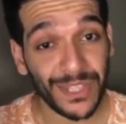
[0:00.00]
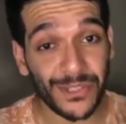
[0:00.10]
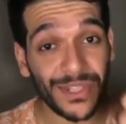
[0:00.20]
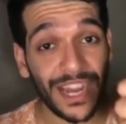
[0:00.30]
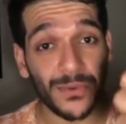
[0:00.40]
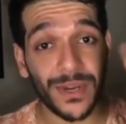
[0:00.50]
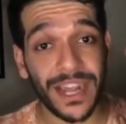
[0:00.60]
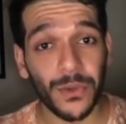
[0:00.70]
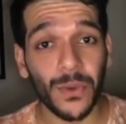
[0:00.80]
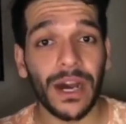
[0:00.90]
So that is what
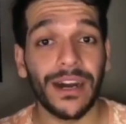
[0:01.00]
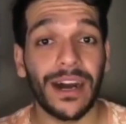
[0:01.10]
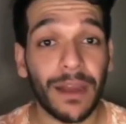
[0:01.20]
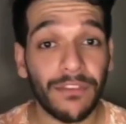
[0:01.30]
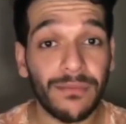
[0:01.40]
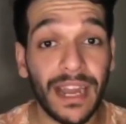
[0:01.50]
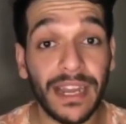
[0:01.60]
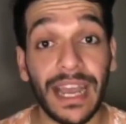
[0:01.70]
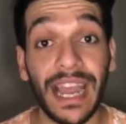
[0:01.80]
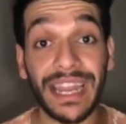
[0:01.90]
I do. Apart from
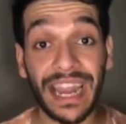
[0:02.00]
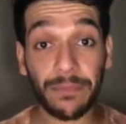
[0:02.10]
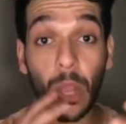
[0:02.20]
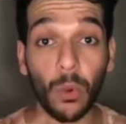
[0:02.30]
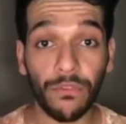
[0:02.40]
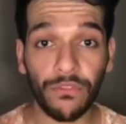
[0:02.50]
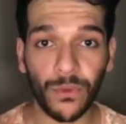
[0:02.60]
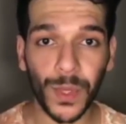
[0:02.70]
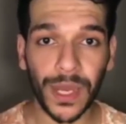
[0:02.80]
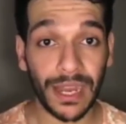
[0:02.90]
that, I get my own
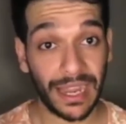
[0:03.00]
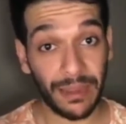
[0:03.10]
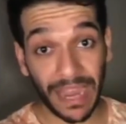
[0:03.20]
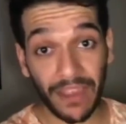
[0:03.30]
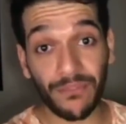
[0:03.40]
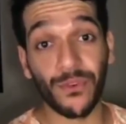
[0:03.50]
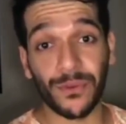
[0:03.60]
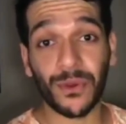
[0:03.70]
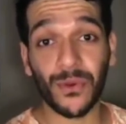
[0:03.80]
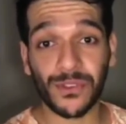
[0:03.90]
food. I buy food
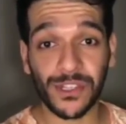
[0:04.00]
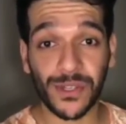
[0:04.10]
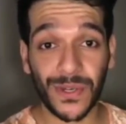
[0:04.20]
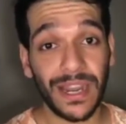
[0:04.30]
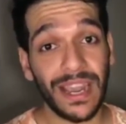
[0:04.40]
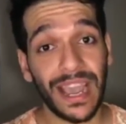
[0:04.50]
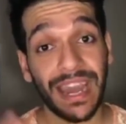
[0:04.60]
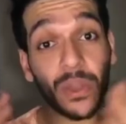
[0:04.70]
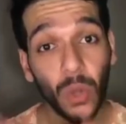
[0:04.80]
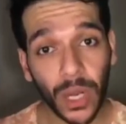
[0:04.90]
from the grocery store
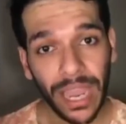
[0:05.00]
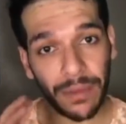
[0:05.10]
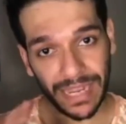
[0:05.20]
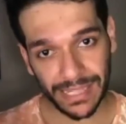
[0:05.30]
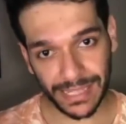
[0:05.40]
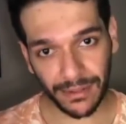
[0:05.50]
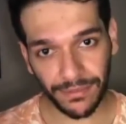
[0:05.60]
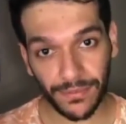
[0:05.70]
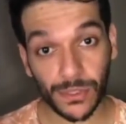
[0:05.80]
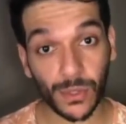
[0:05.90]
and I cook it
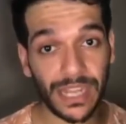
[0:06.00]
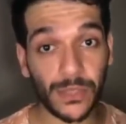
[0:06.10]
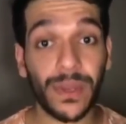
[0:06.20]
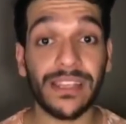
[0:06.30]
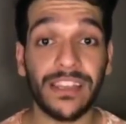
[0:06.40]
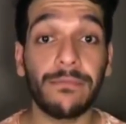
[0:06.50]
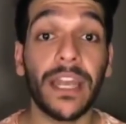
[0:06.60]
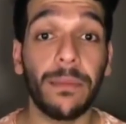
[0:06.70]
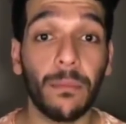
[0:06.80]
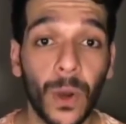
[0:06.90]
myself. So that's where I save
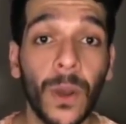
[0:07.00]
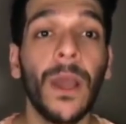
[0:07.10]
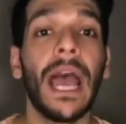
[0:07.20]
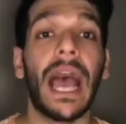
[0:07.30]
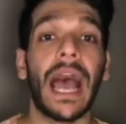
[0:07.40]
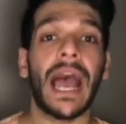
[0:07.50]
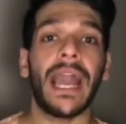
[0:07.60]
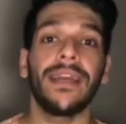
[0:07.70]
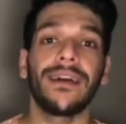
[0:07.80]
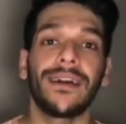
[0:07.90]
money more.
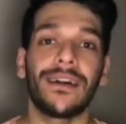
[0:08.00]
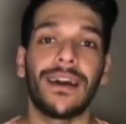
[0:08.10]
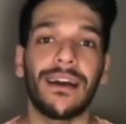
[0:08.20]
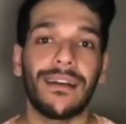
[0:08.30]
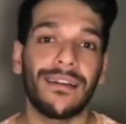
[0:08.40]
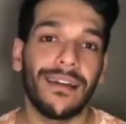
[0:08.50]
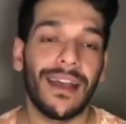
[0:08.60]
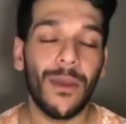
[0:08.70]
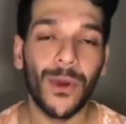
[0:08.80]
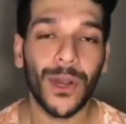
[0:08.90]
And
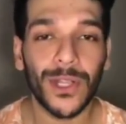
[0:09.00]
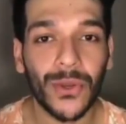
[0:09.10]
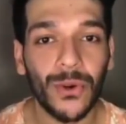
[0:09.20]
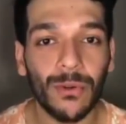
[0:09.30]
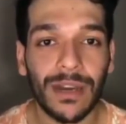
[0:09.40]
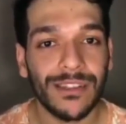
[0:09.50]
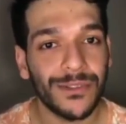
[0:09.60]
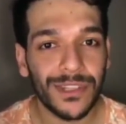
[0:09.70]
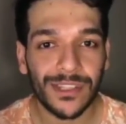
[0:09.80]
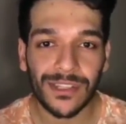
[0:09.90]
I work on the go, man.
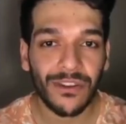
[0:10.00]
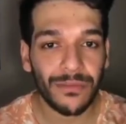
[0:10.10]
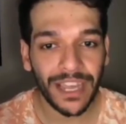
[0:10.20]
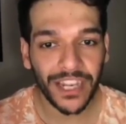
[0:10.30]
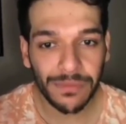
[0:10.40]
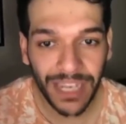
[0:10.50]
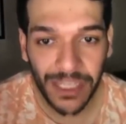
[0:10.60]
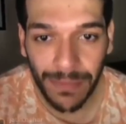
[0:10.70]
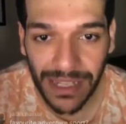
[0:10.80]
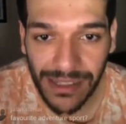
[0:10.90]
So this is how I manage my
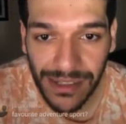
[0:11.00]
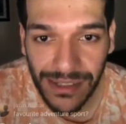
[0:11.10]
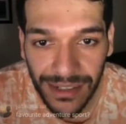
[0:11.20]
expenses.